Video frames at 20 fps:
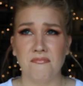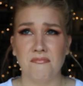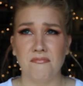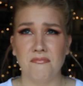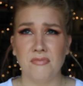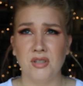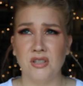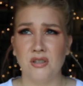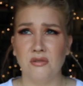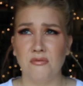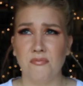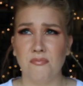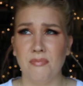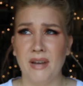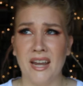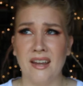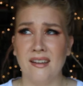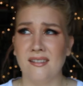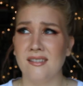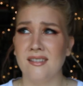suit
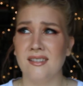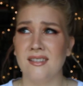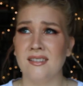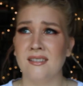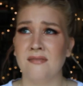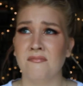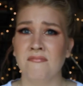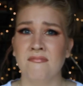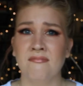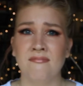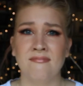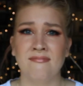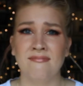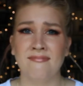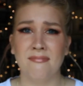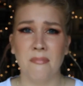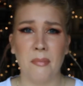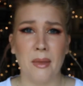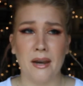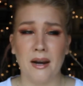pants
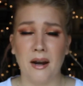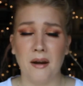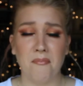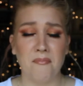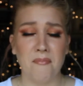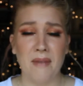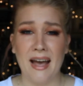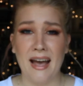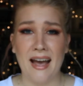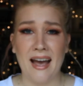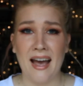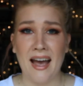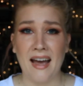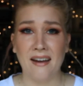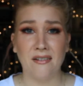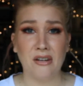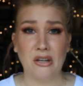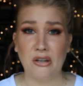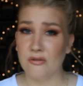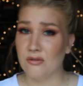that I
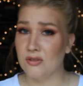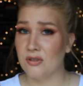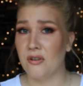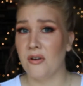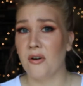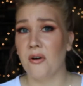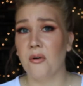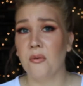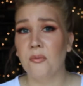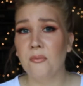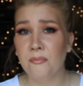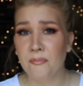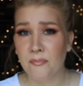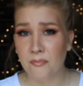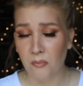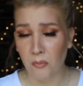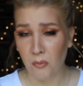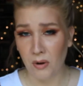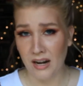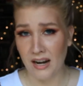had years ago
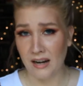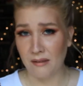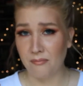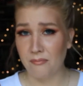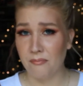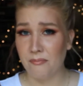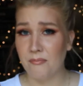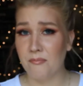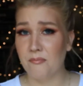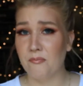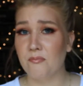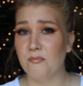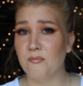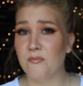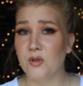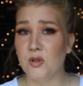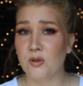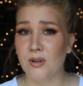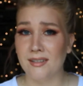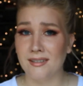when I
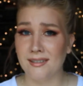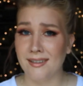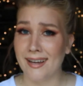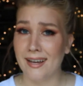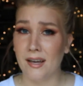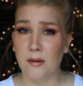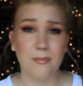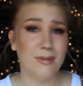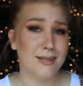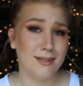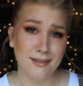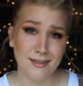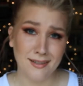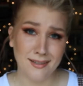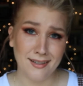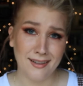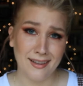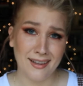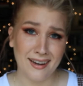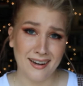dressed like a business
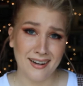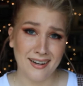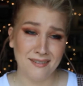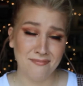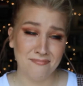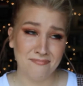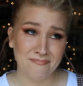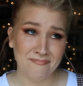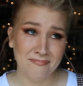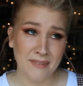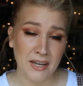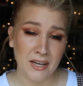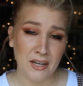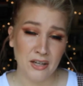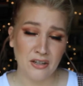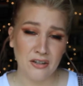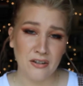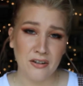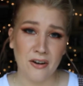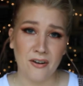lady,
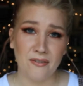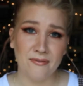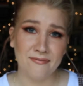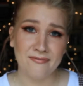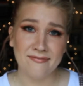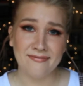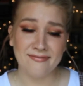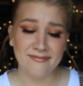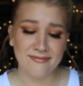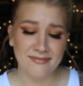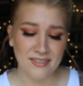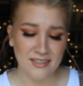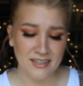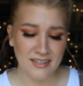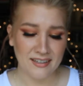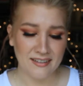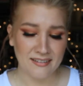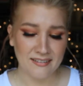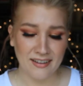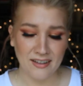you know,
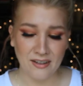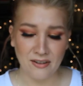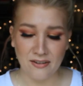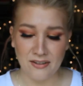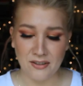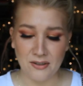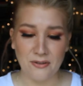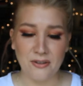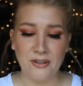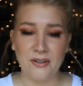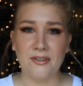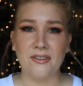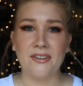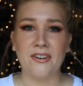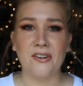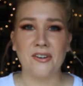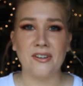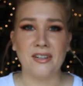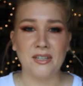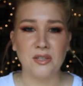like you do in your
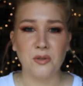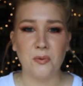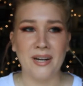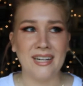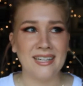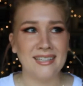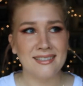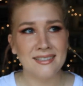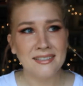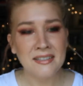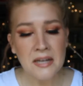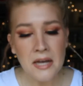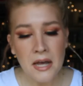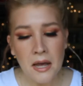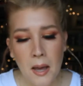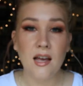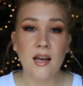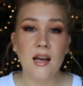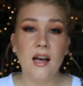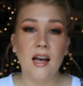early 20s.
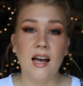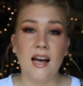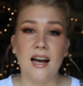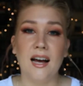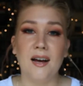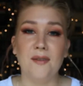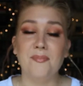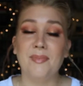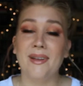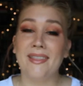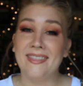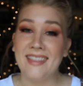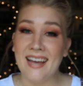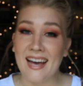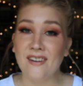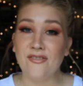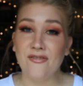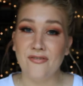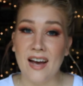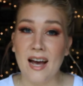But
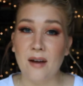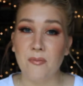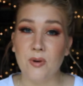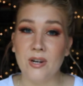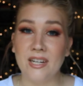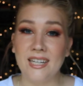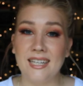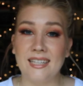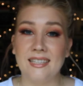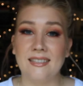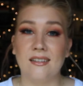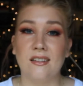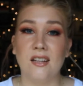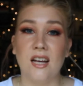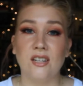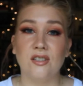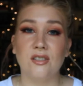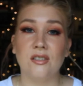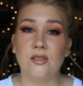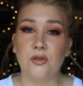that fabric is a
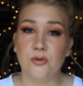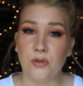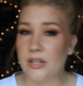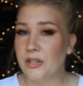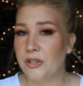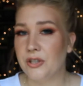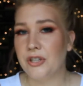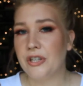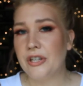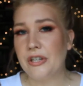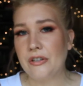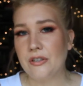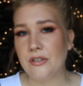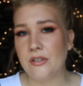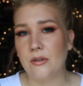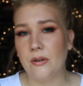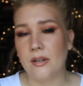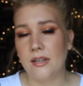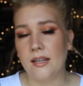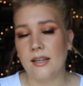lot stretchier,
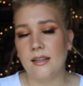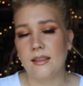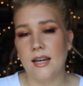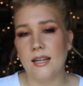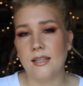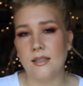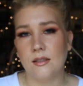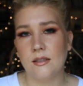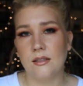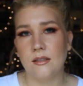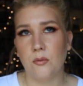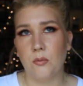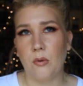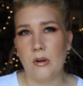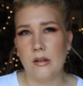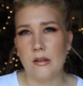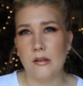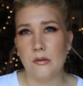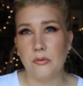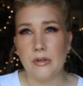so I think that's one
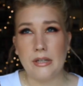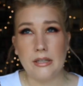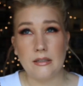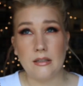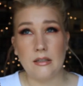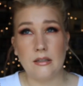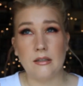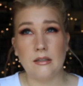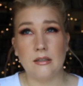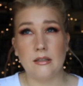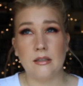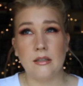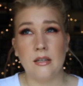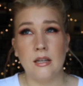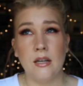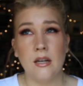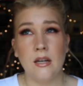of the reasons